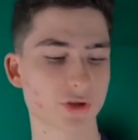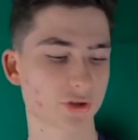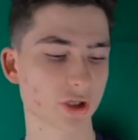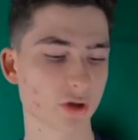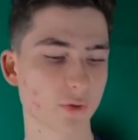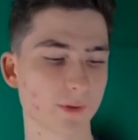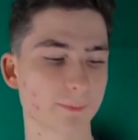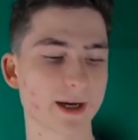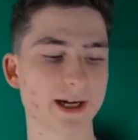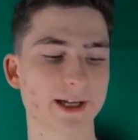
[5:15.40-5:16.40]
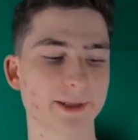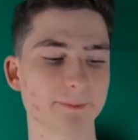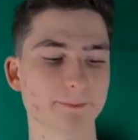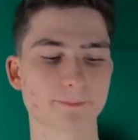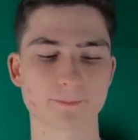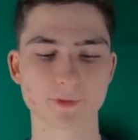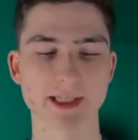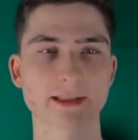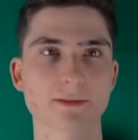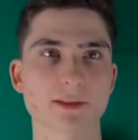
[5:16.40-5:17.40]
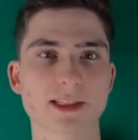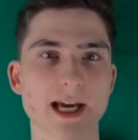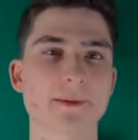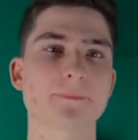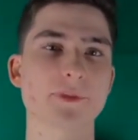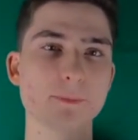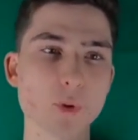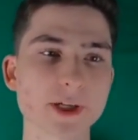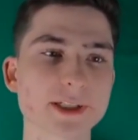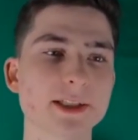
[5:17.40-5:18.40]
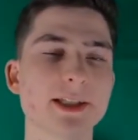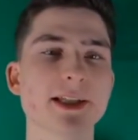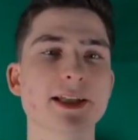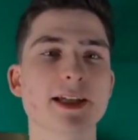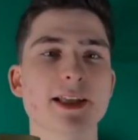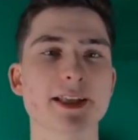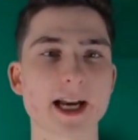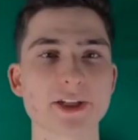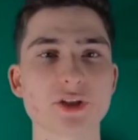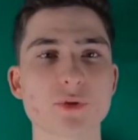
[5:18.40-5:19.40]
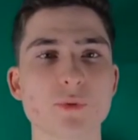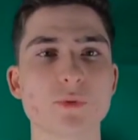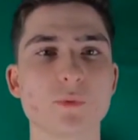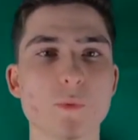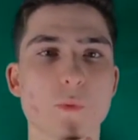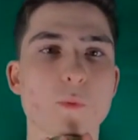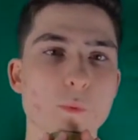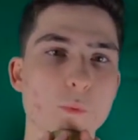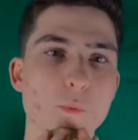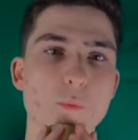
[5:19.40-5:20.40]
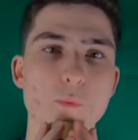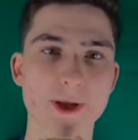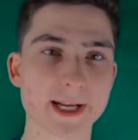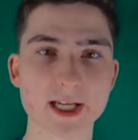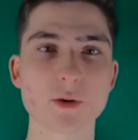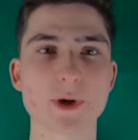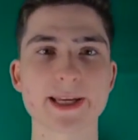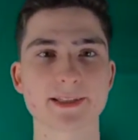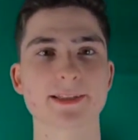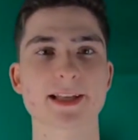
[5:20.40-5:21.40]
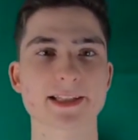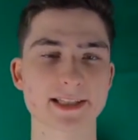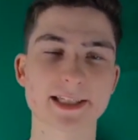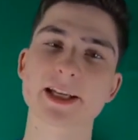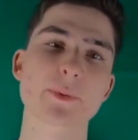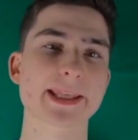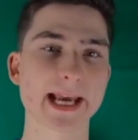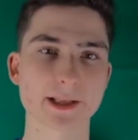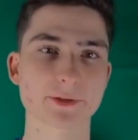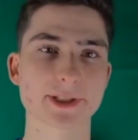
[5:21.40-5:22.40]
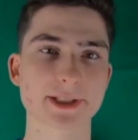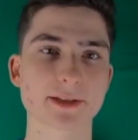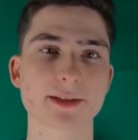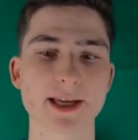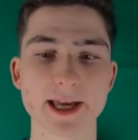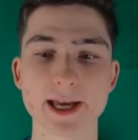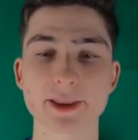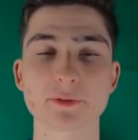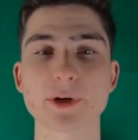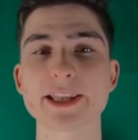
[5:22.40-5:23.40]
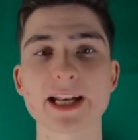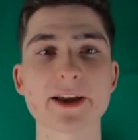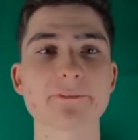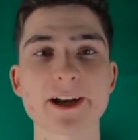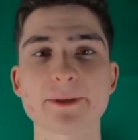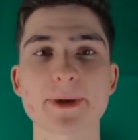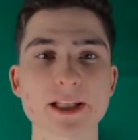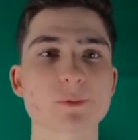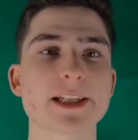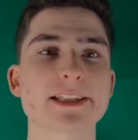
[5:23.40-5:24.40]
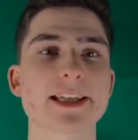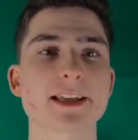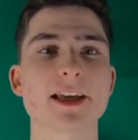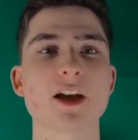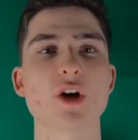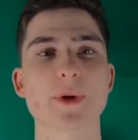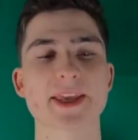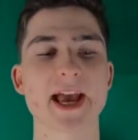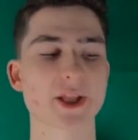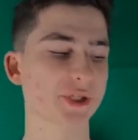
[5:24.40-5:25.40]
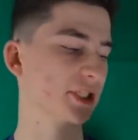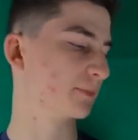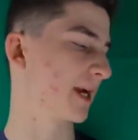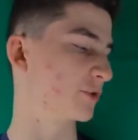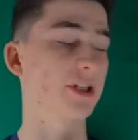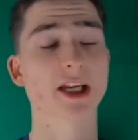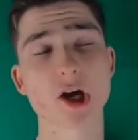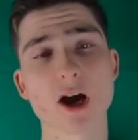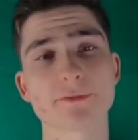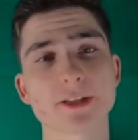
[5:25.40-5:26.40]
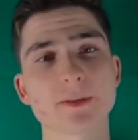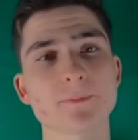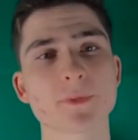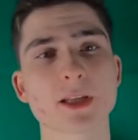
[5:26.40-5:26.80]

So the point that I do when I cut weight is I take away calories. And the way that I find the best way to take away calories is by drinking coffee,